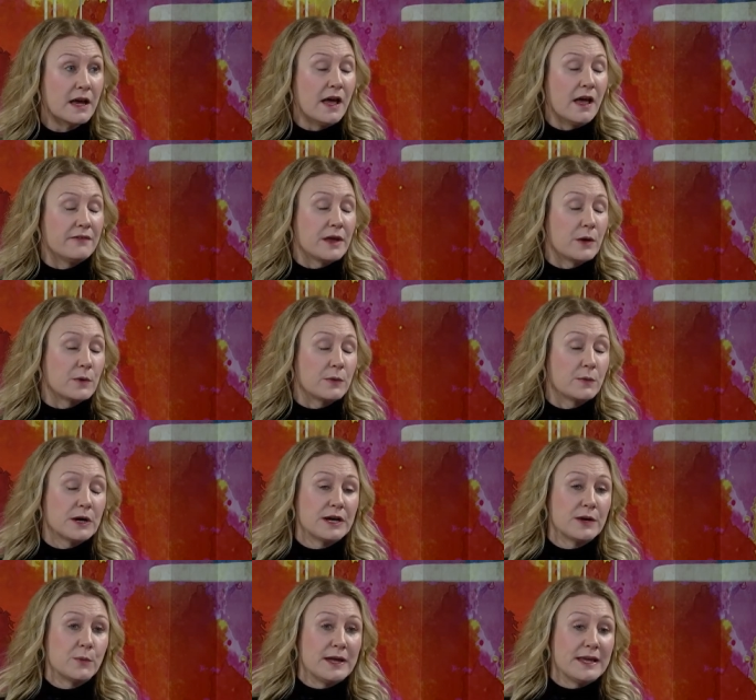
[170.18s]
that we
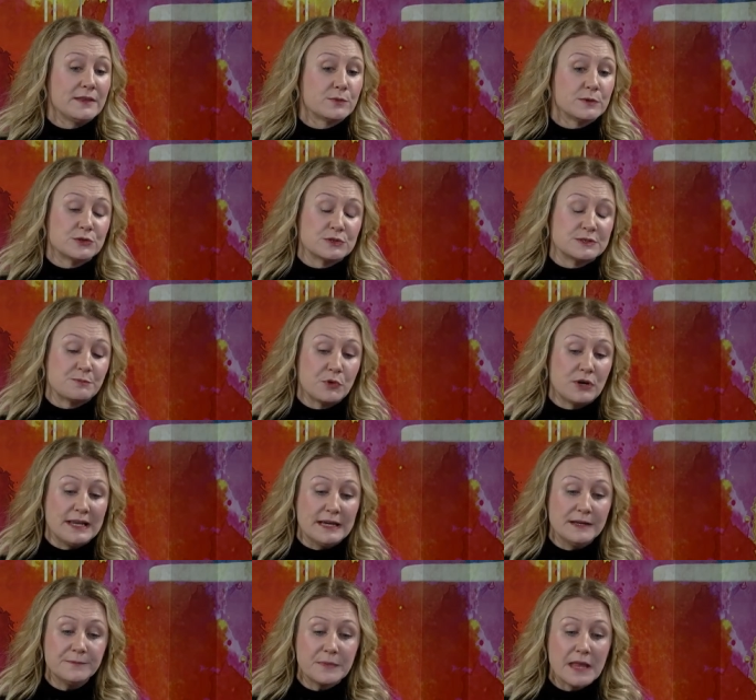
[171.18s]
work with, which was
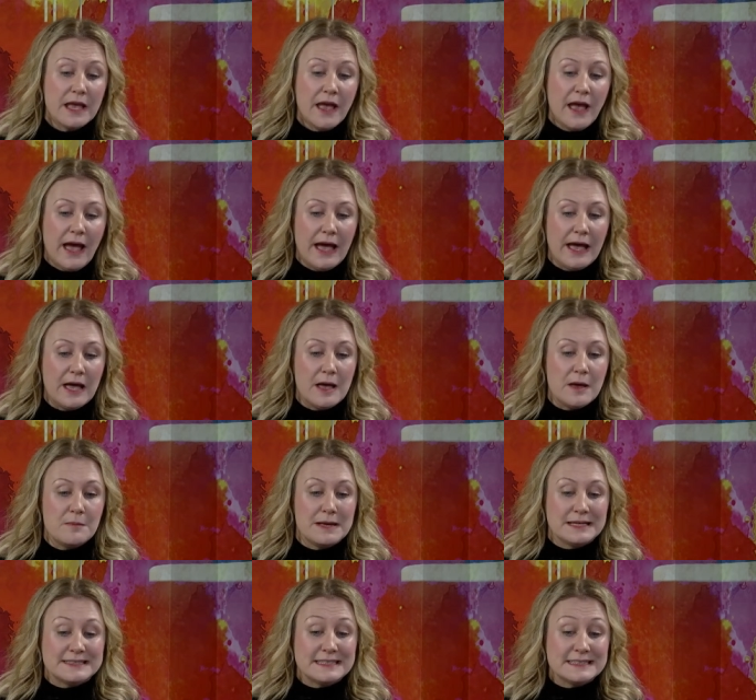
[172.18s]
brilliant.
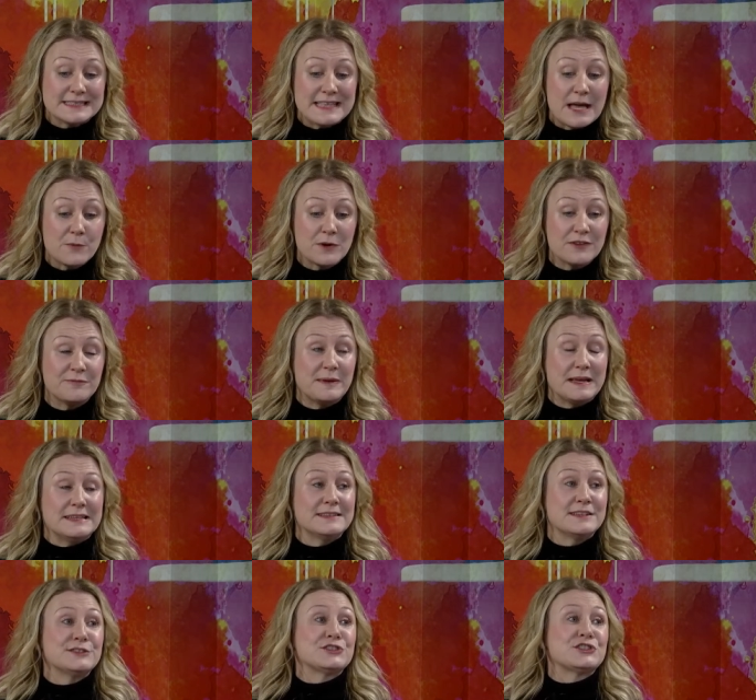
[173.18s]
Since then we've
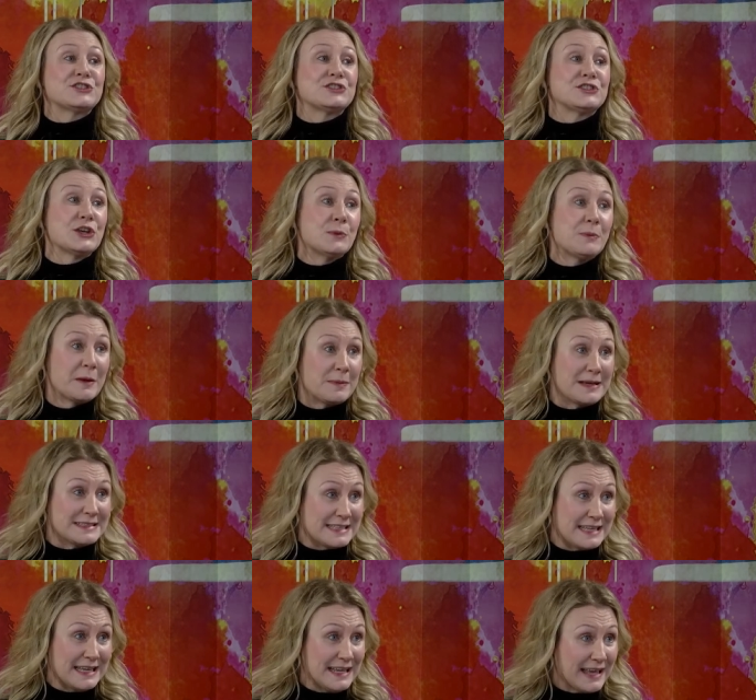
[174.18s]
been super busy,